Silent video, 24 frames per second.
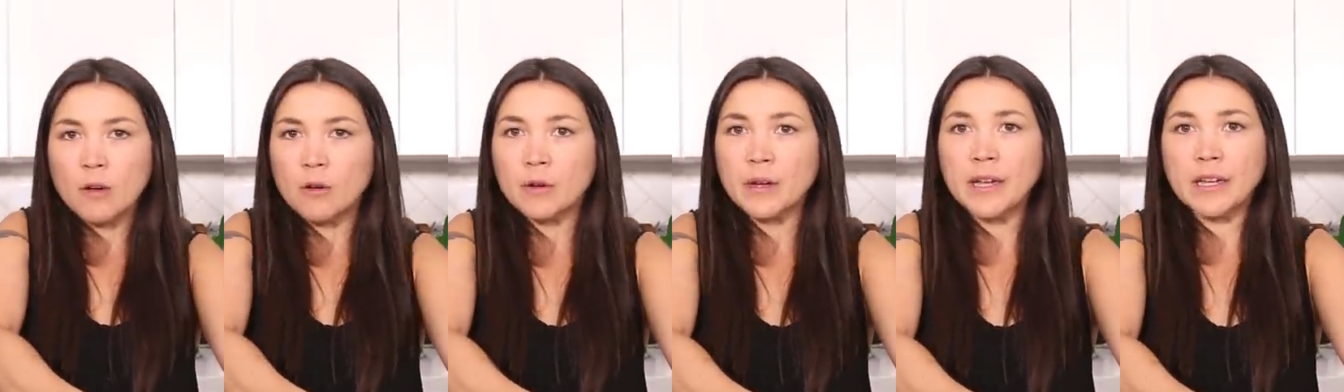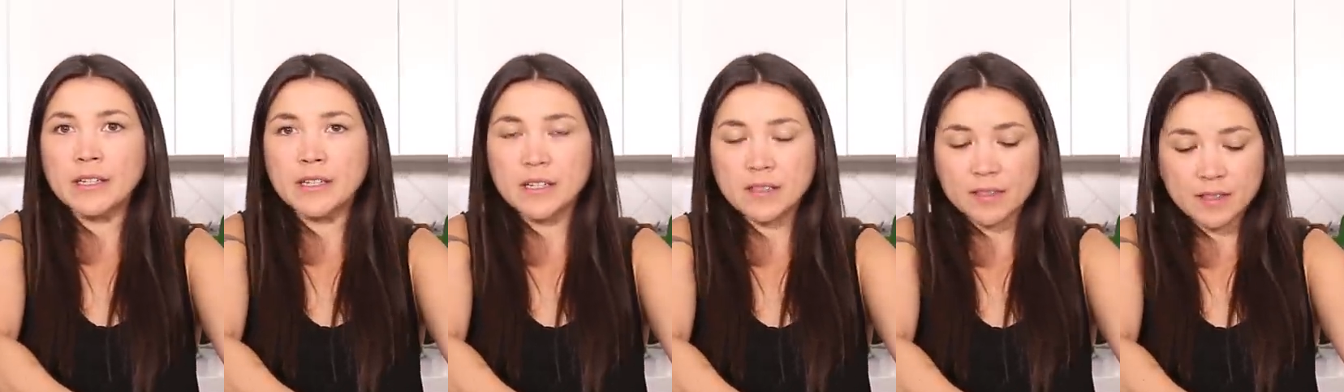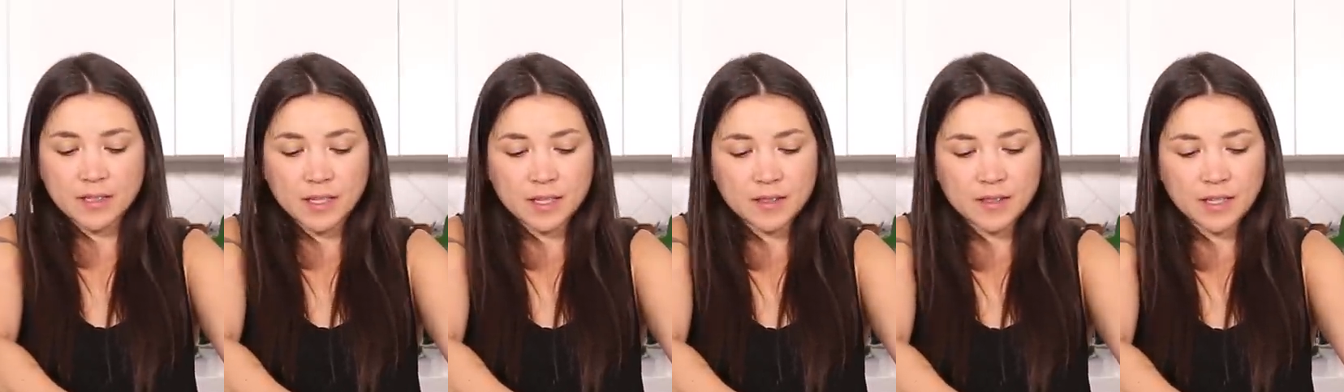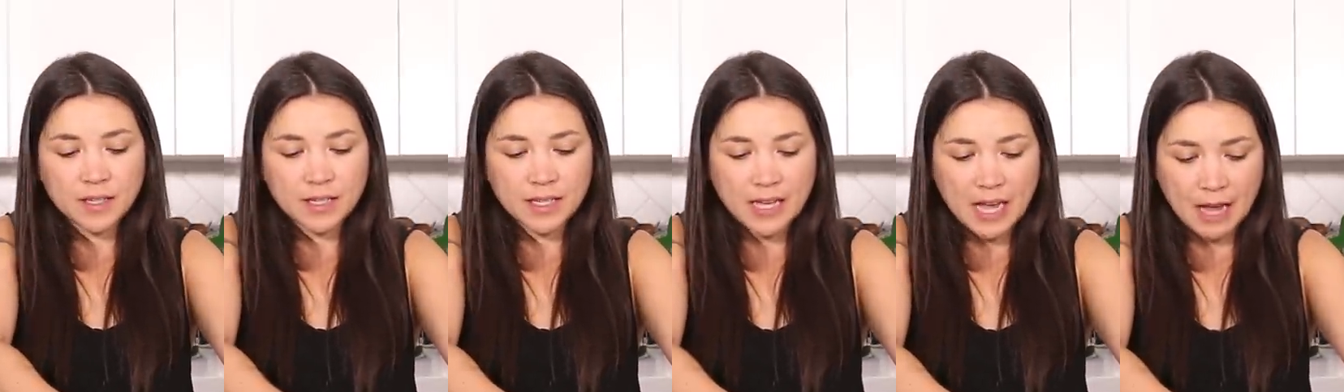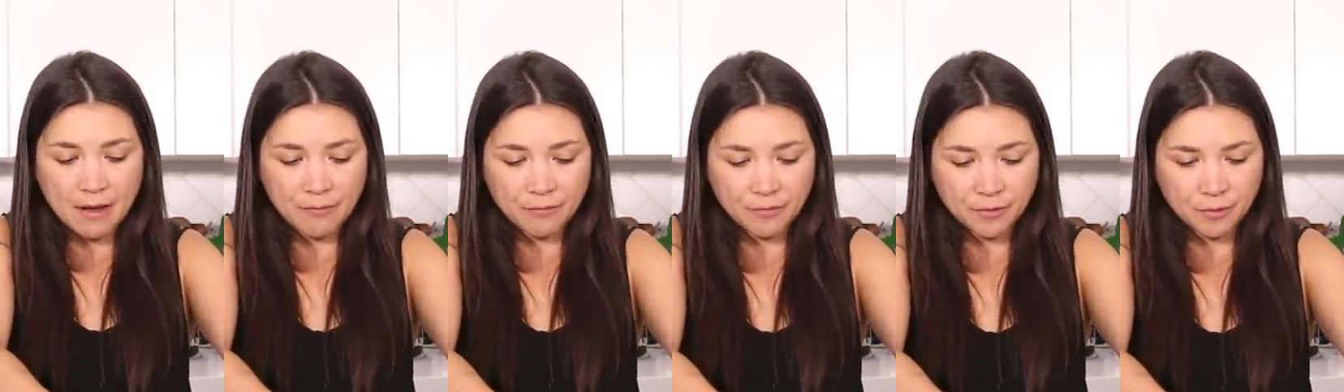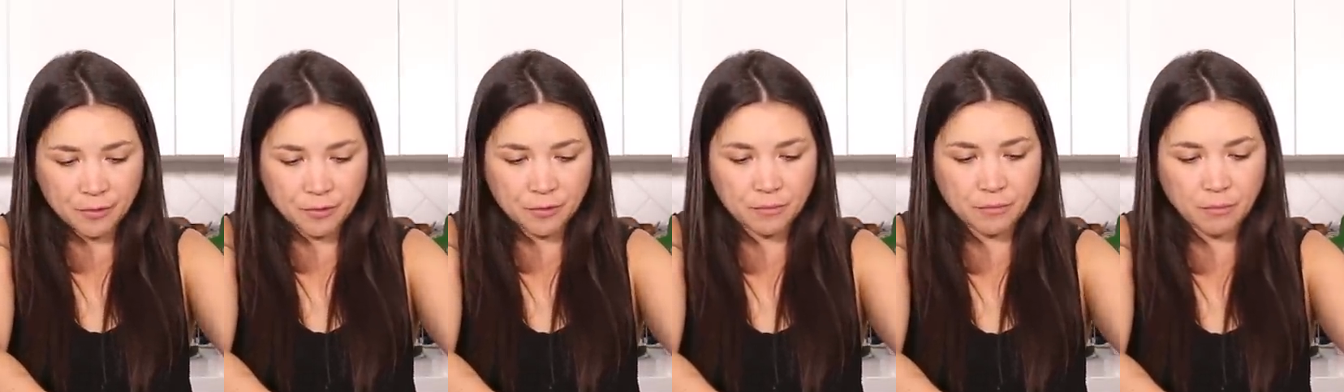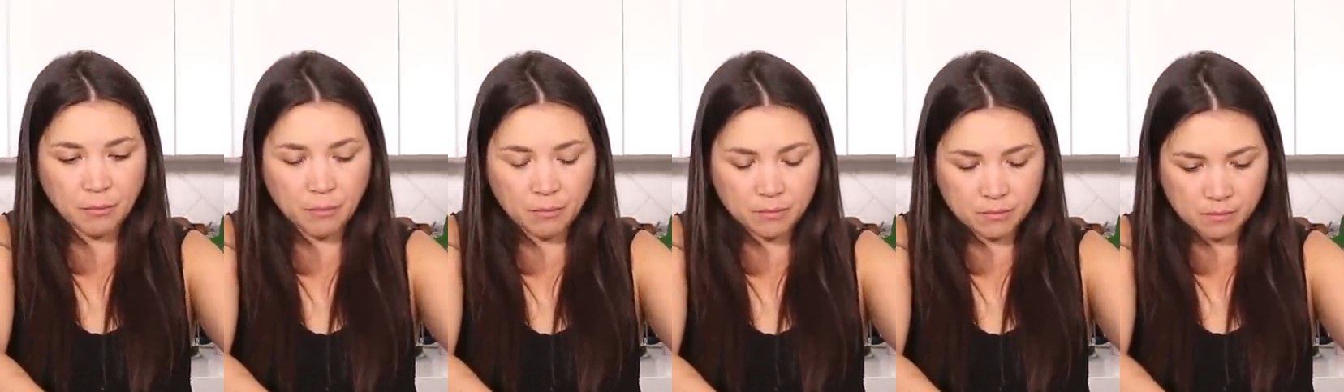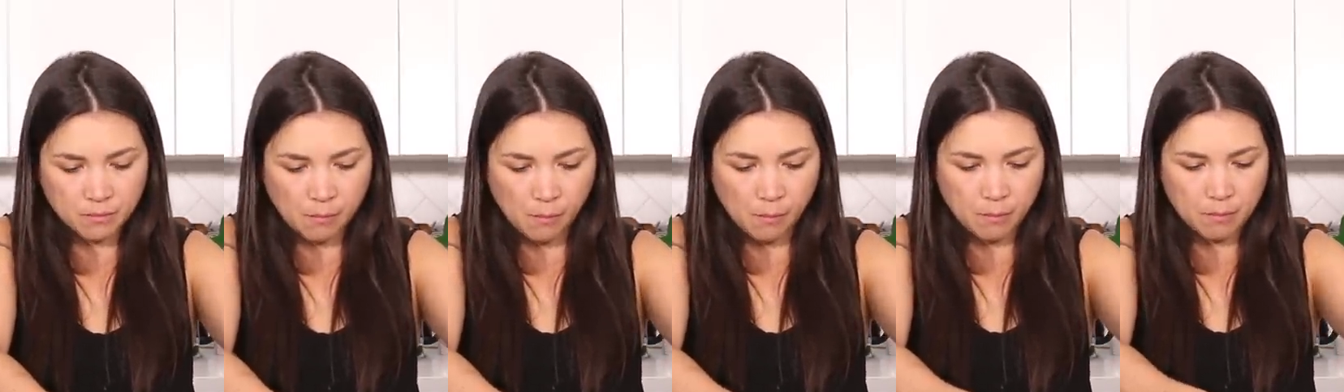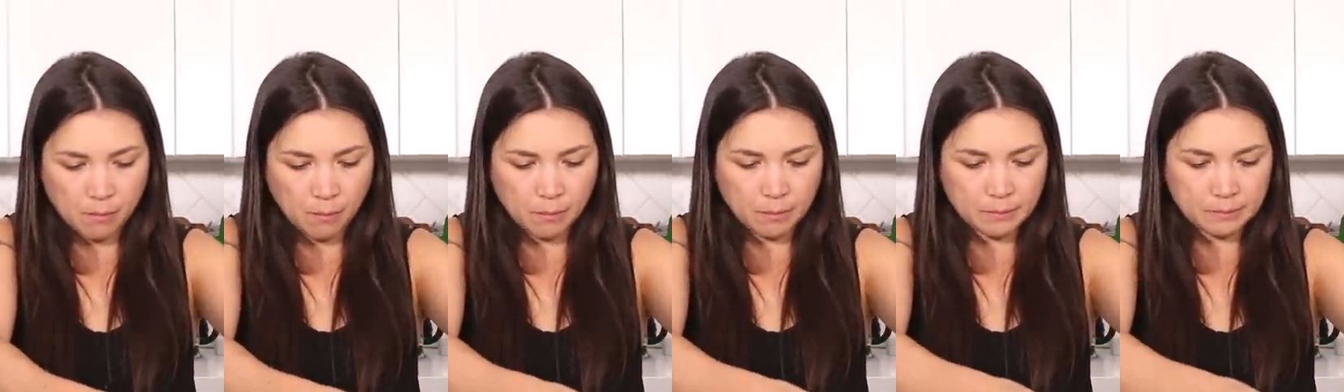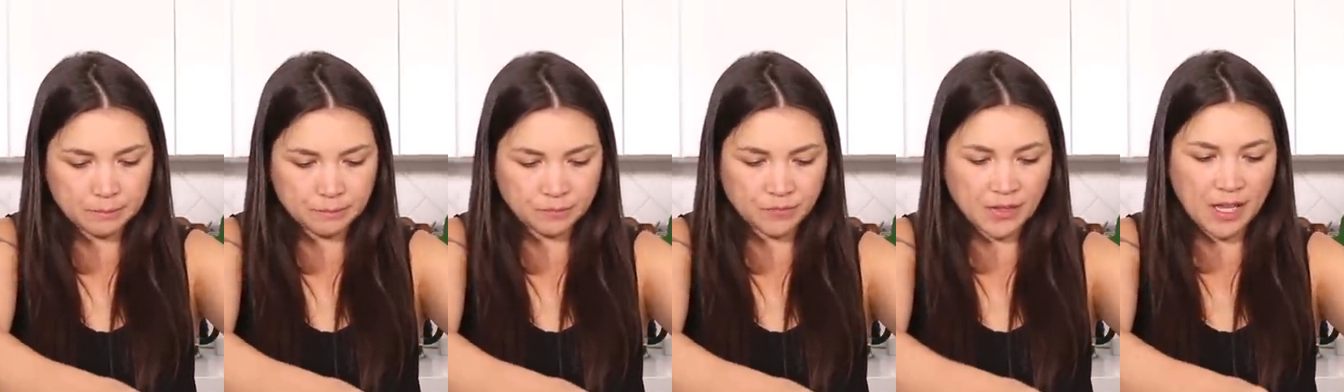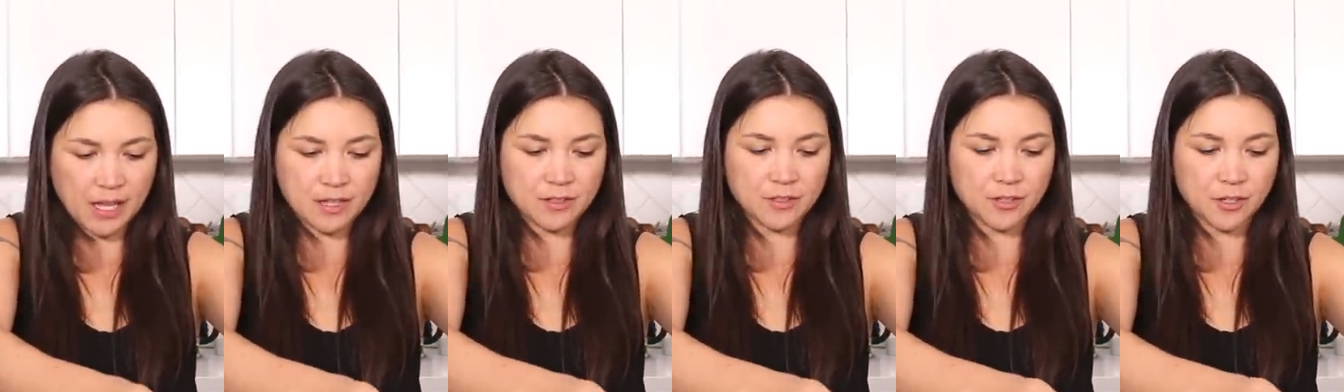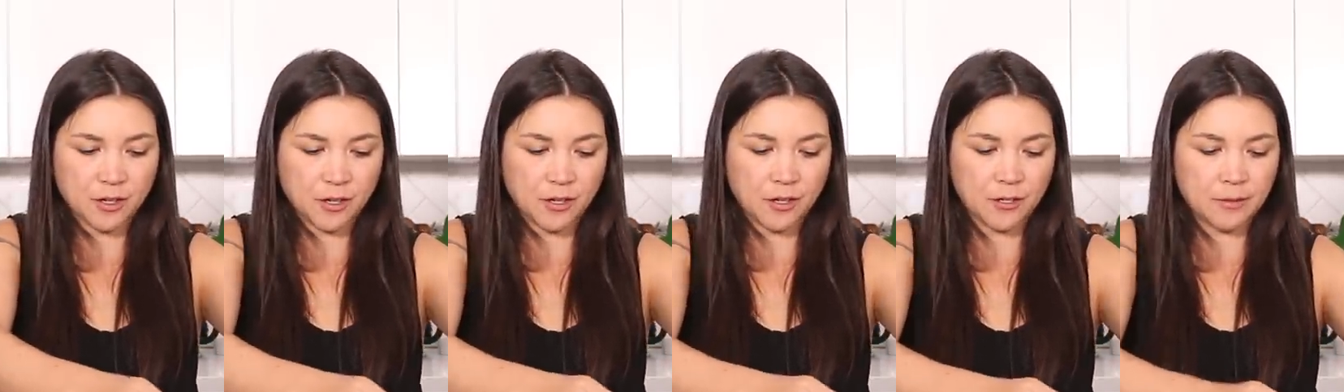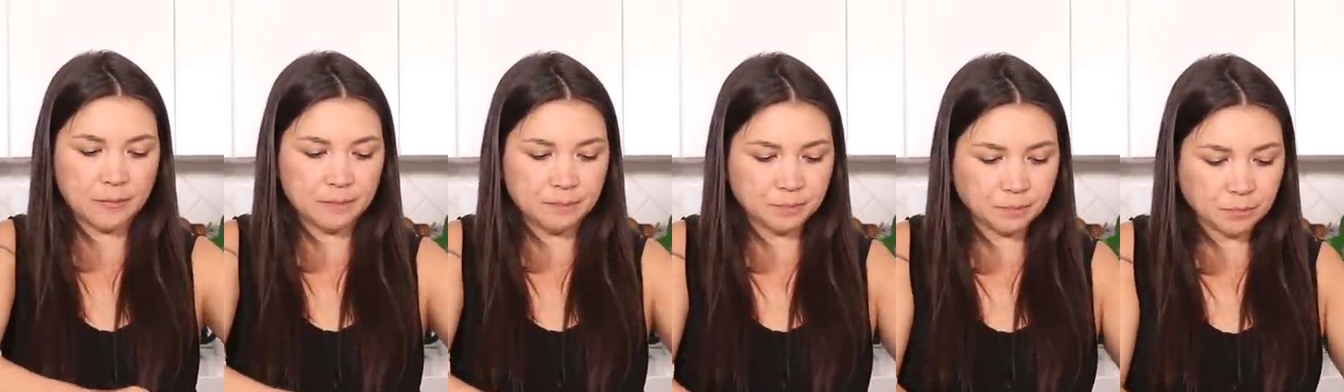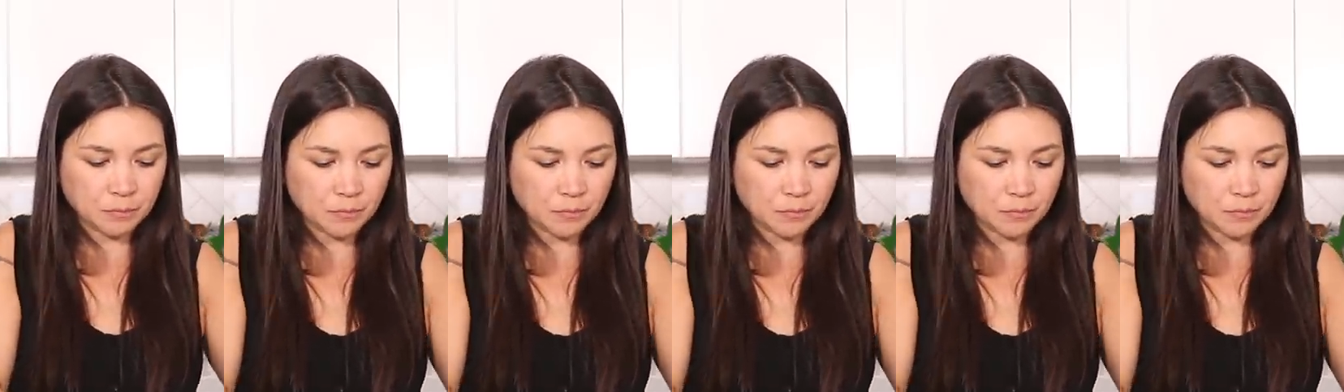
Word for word: Okay, it doesn't taste like cat food. That's good.